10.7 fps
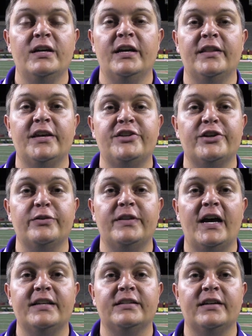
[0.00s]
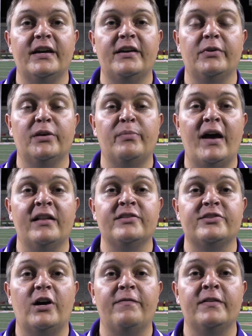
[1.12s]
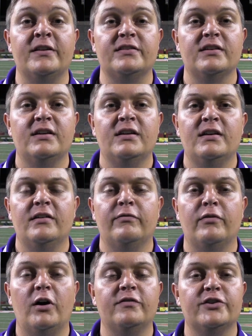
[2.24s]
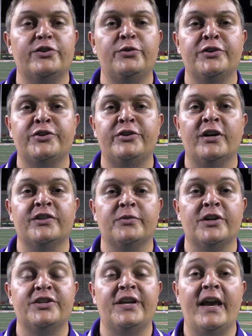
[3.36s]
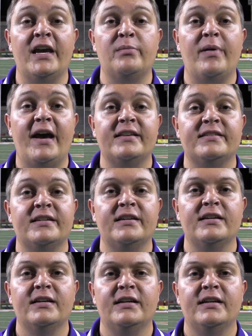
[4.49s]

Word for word: and they showed that tonight with a balanced offense of over 200 yards rushing and passing.